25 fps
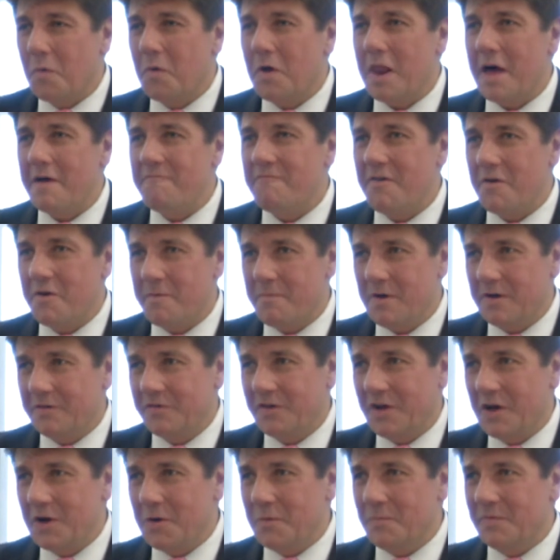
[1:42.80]
Well, I very
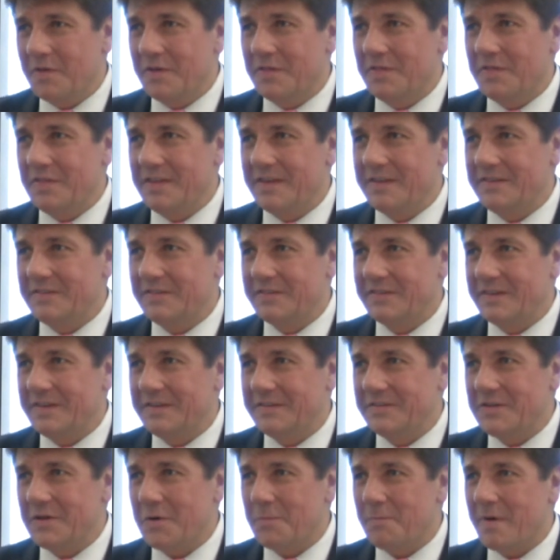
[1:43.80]
much hope that this
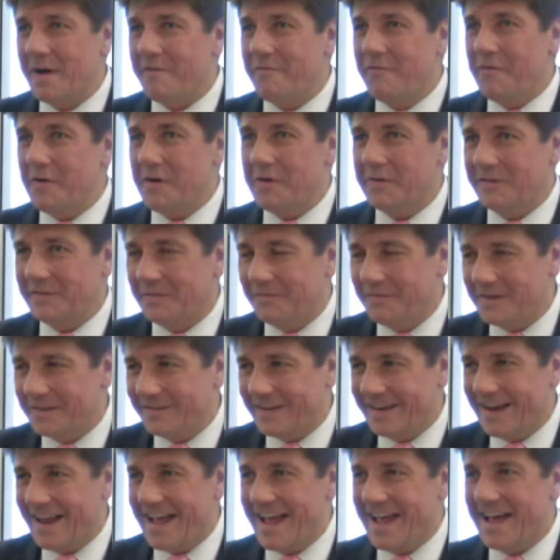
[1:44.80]
is not my first
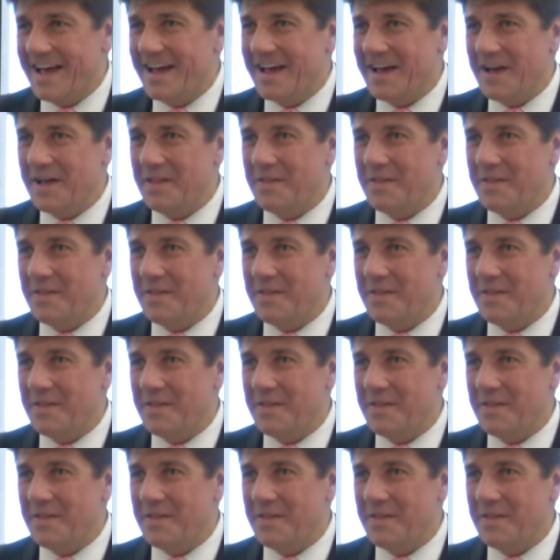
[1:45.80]
visit here,